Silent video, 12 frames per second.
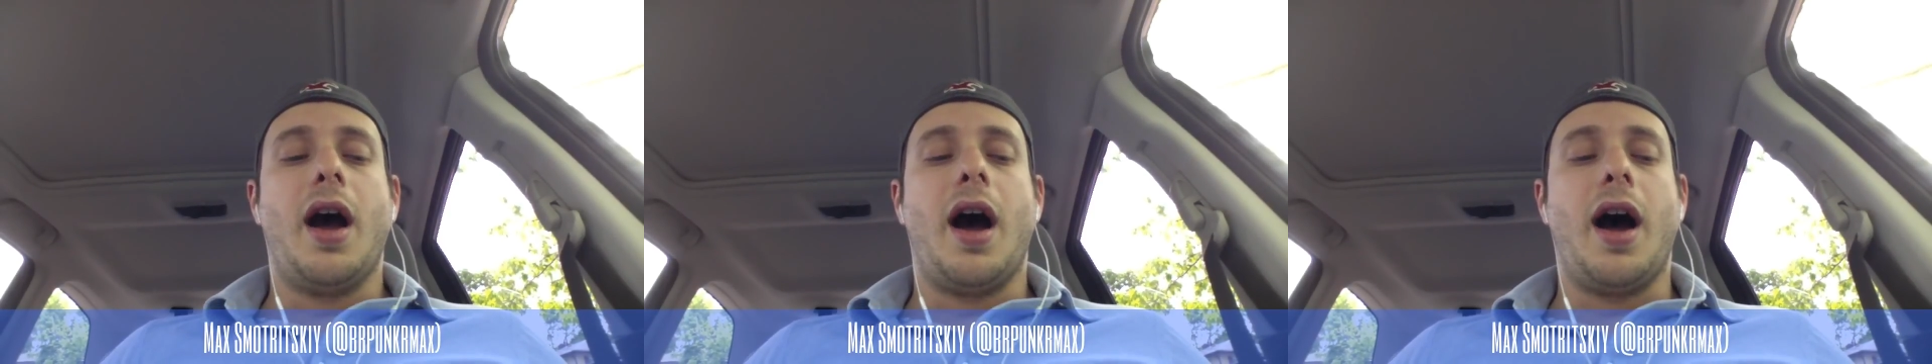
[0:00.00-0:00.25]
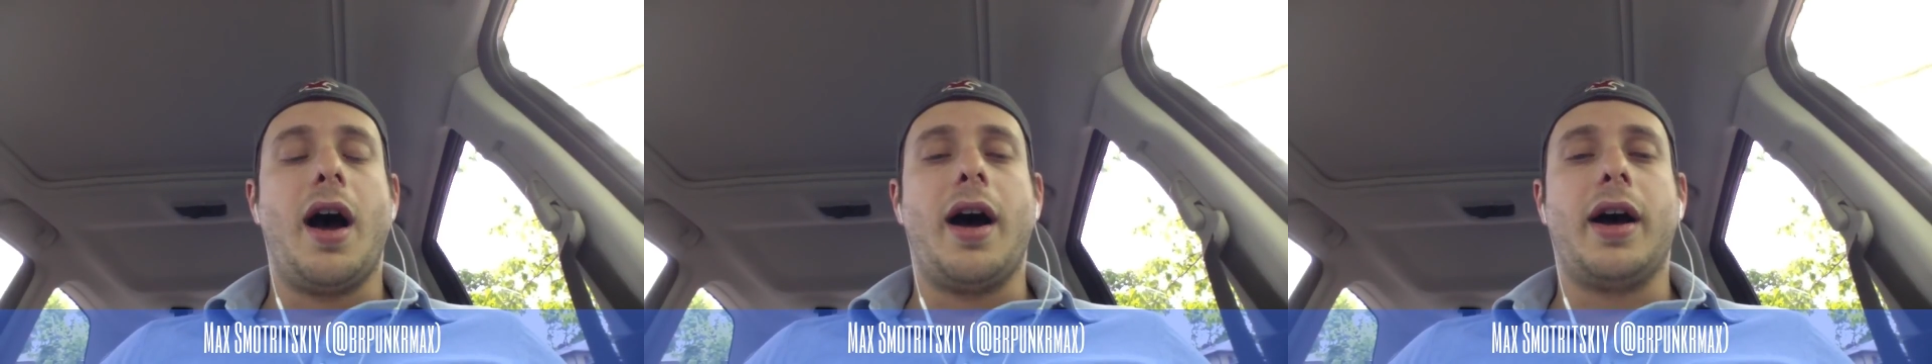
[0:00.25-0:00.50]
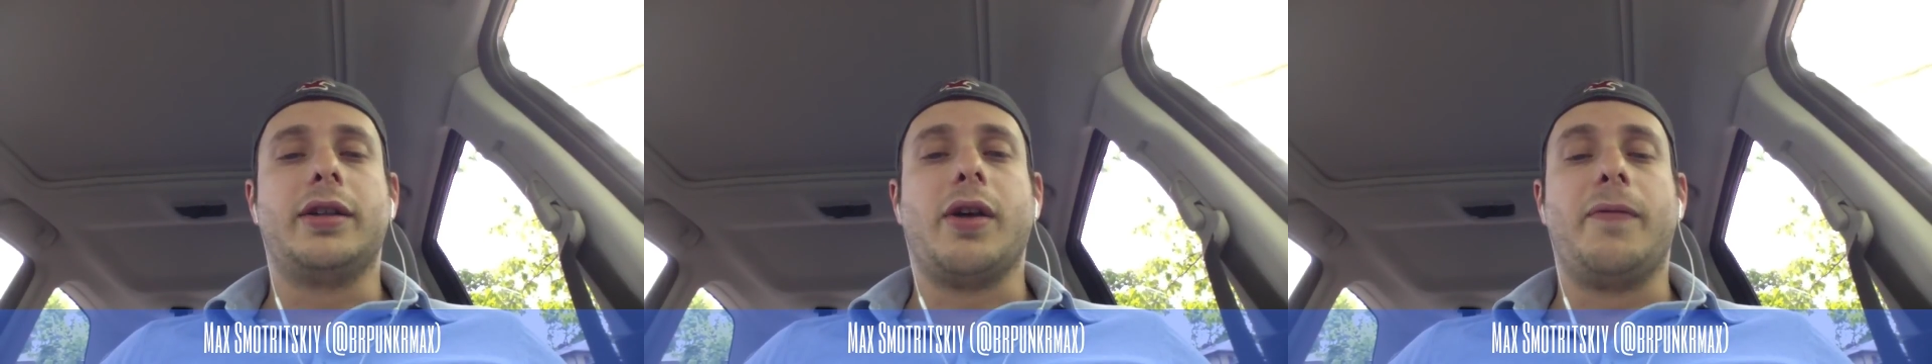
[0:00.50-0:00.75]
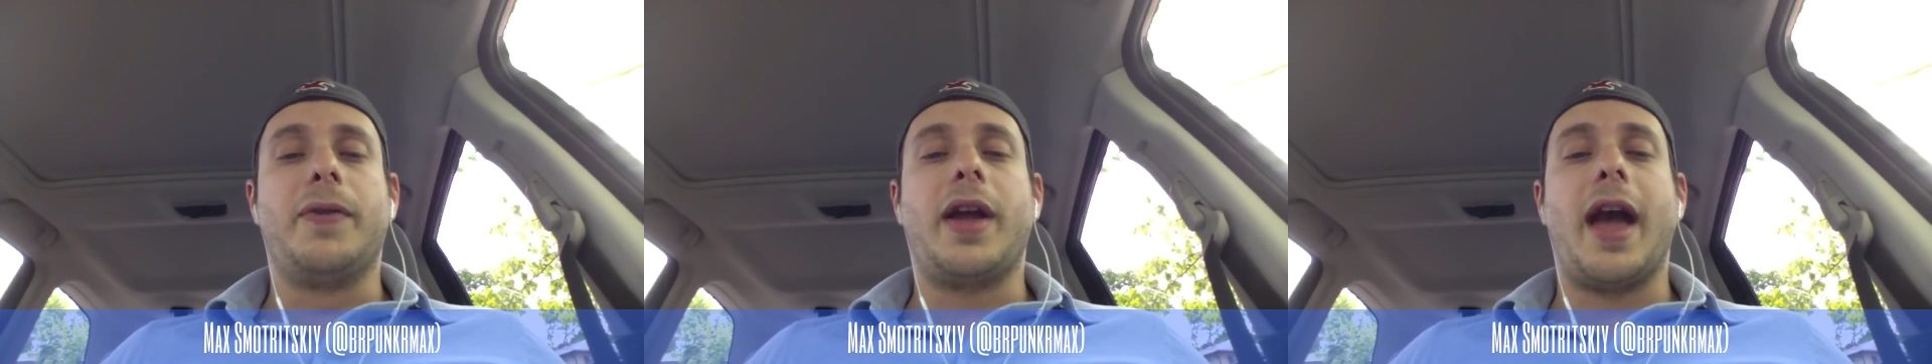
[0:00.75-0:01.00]

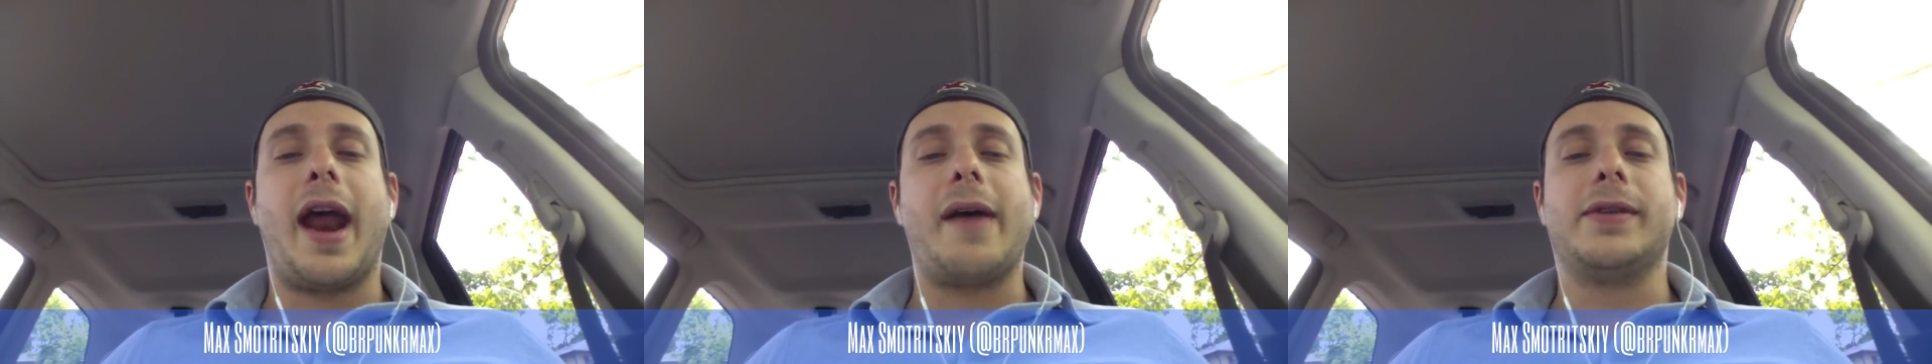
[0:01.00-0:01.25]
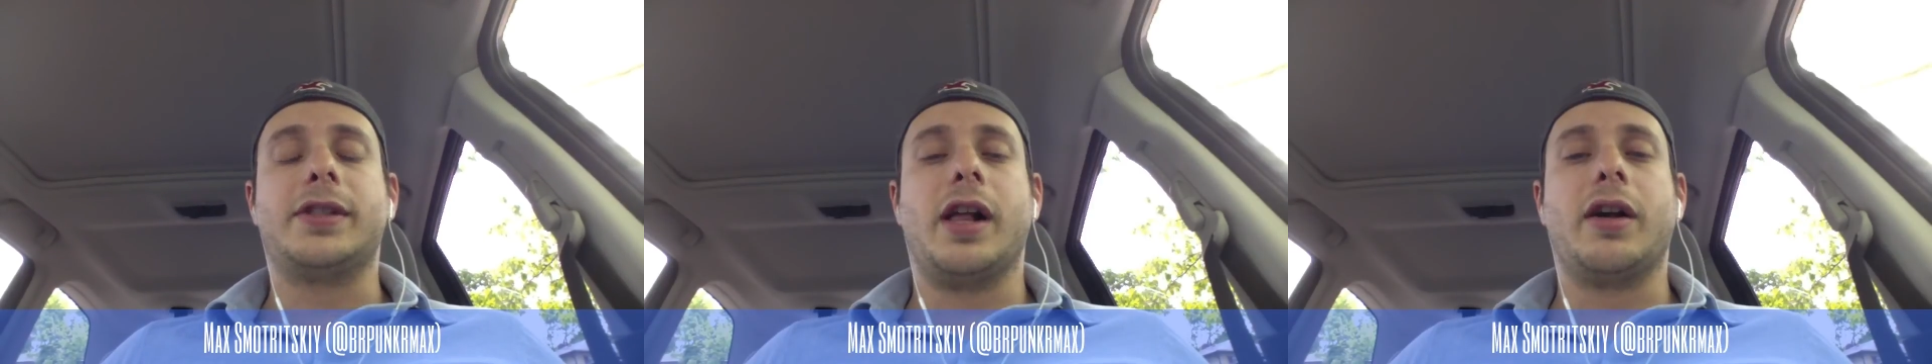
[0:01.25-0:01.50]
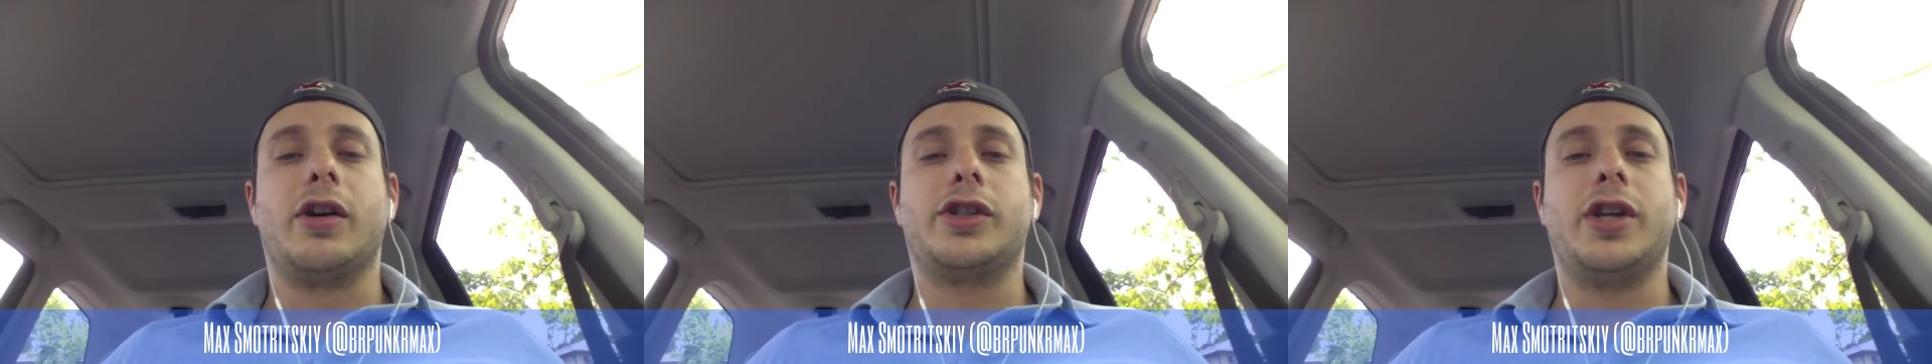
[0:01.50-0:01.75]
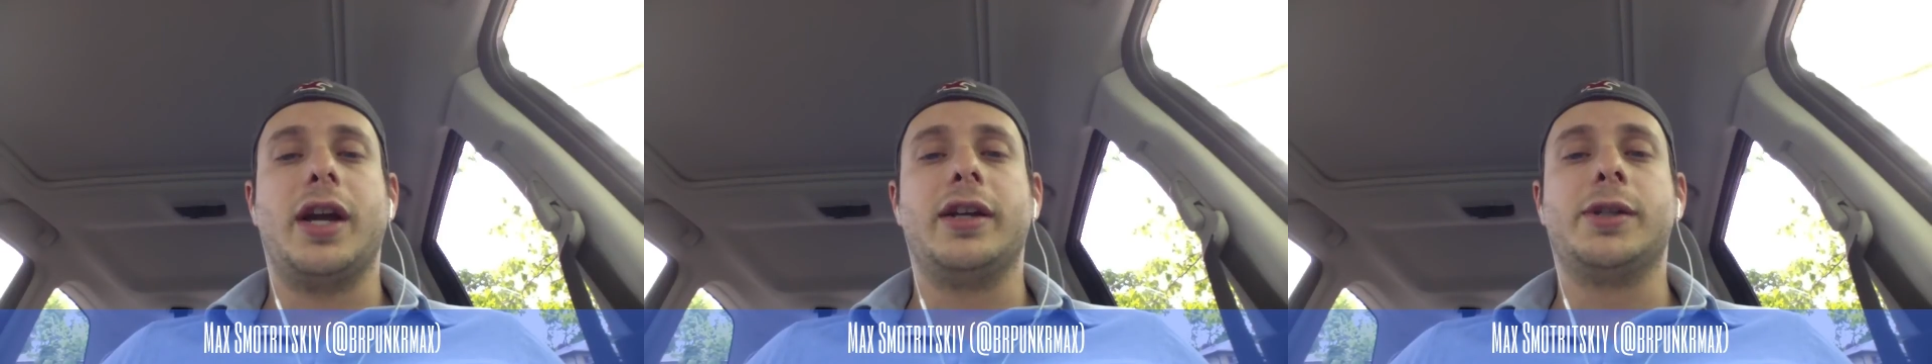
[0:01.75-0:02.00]
Don't forget, Avisel
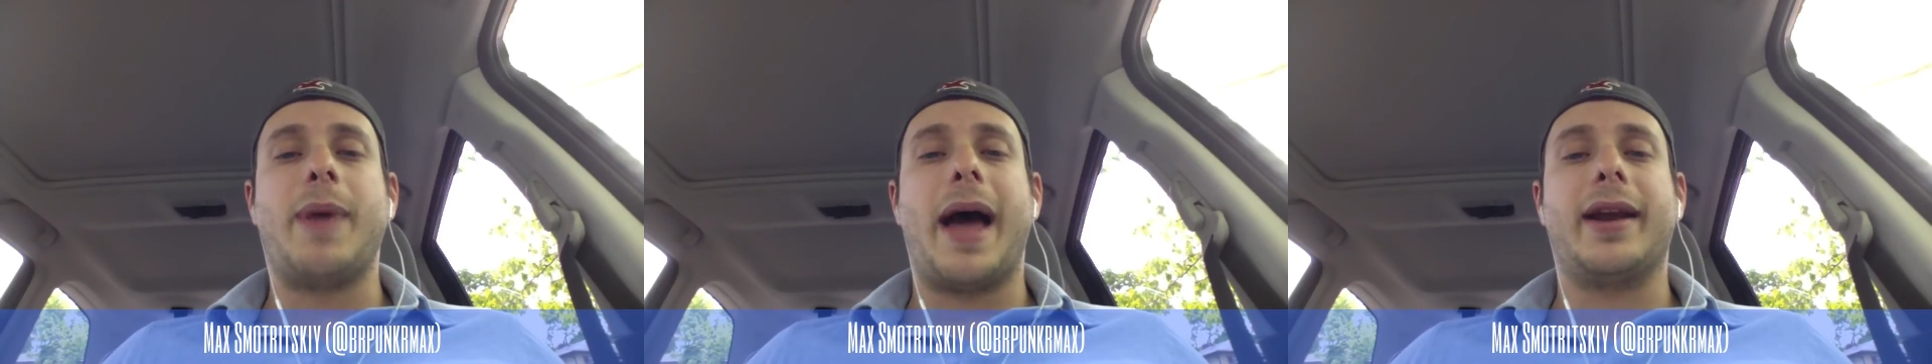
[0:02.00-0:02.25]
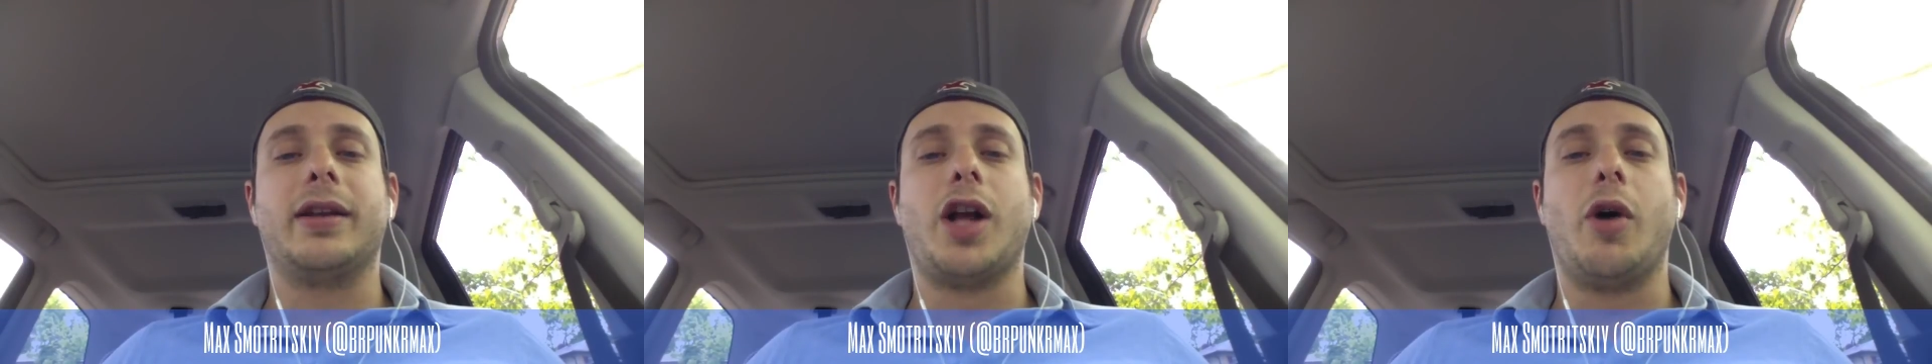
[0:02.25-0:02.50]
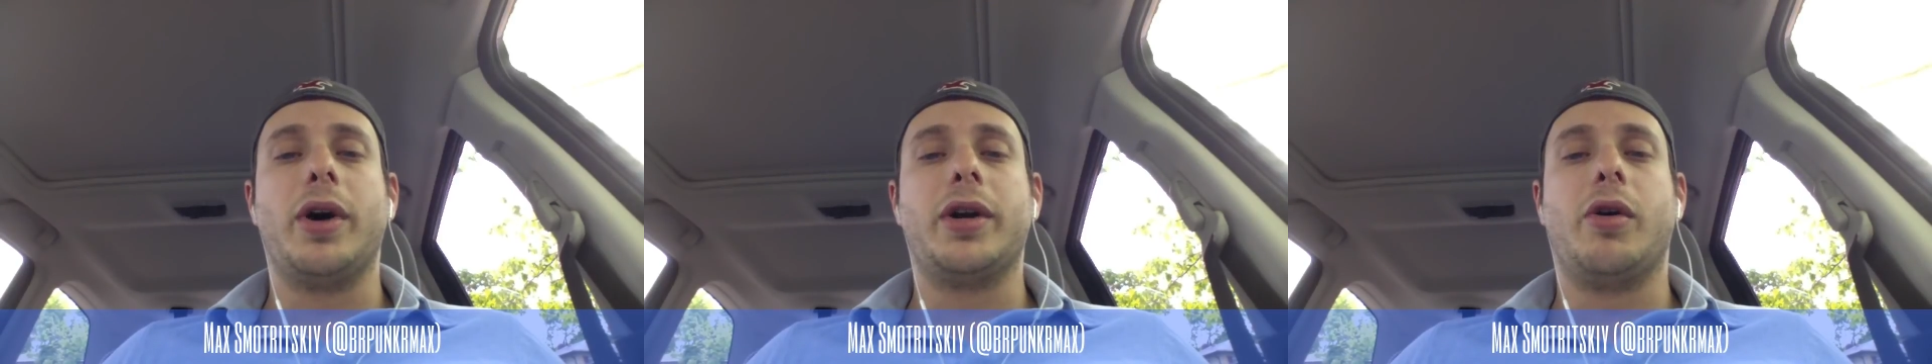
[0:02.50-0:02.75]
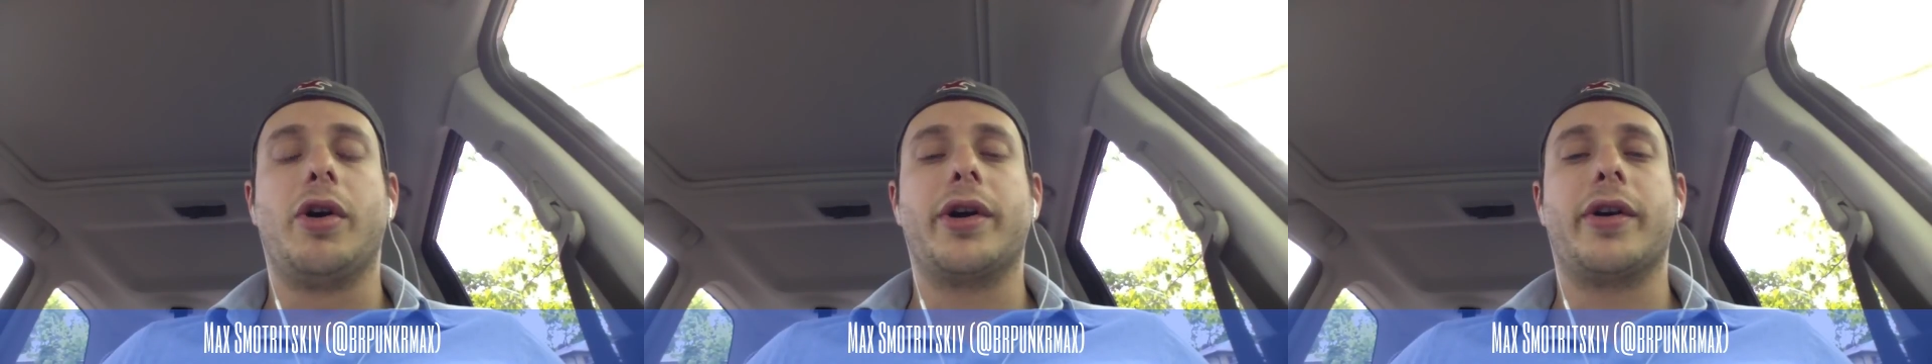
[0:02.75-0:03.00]
Garcia is batting low in
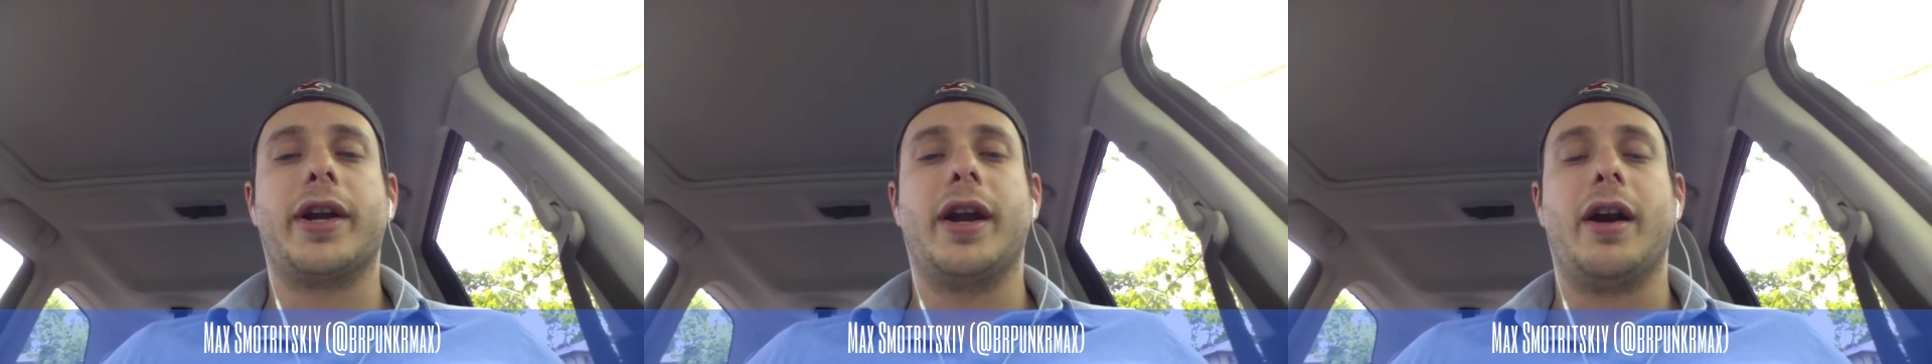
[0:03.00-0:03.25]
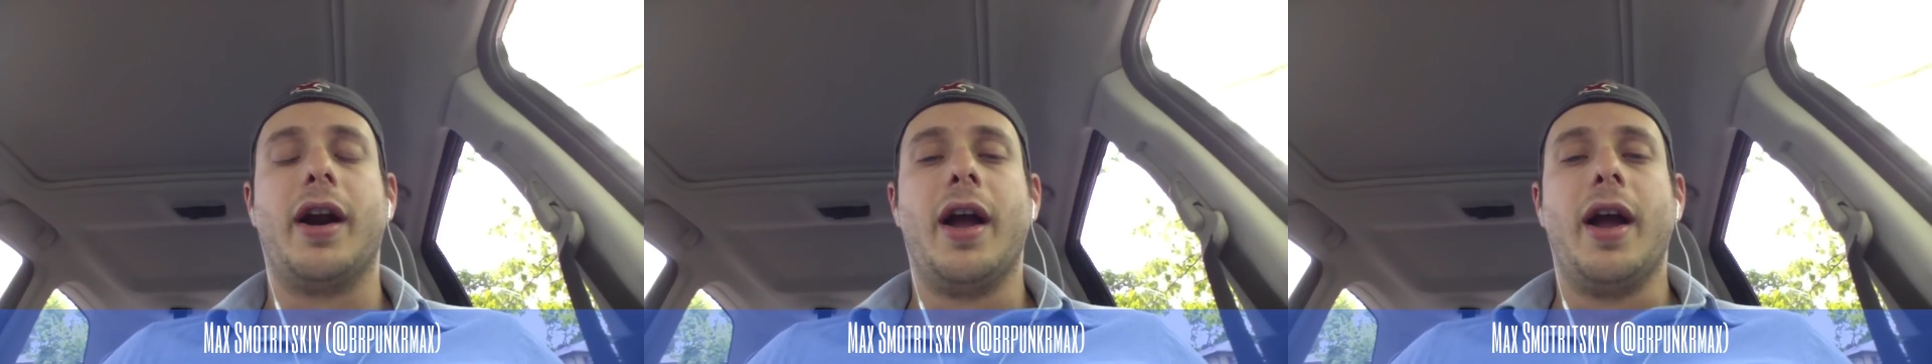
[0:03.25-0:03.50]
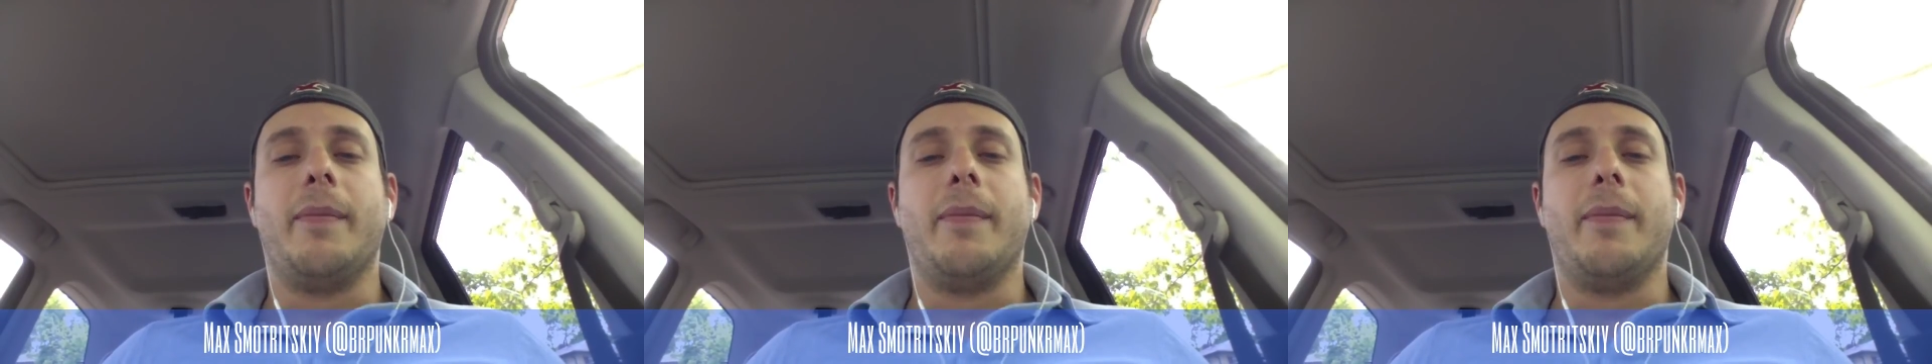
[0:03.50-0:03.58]
order here,